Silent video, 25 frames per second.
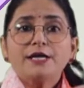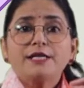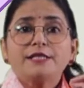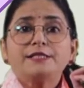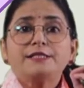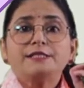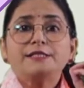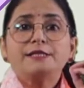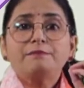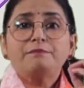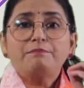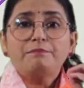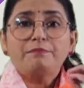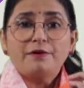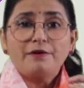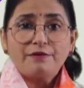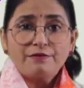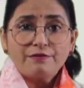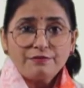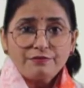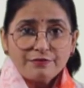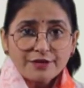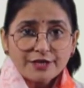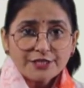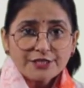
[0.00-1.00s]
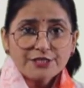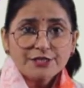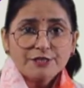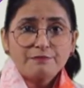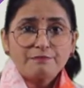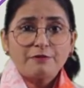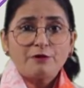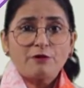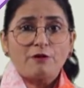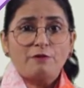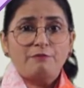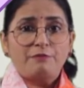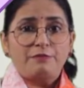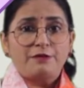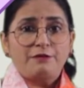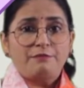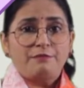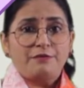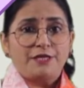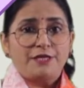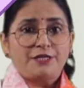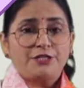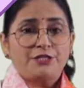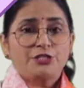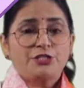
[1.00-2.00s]
is the perfect
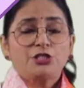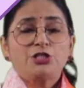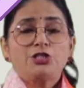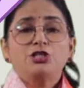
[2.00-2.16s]
complement